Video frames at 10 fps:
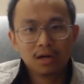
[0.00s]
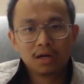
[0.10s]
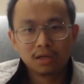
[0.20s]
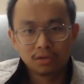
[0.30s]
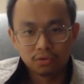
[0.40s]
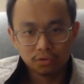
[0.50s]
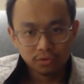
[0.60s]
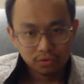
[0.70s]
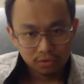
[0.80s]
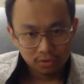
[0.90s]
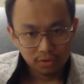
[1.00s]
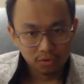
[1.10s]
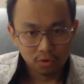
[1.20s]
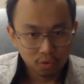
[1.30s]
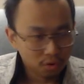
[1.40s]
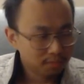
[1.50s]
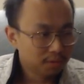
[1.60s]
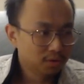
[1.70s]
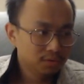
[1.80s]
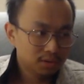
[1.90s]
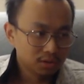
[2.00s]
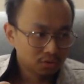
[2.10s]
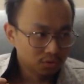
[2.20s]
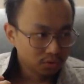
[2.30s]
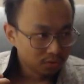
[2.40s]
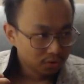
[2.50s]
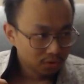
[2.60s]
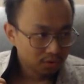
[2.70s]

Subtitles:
controls your hormones, controls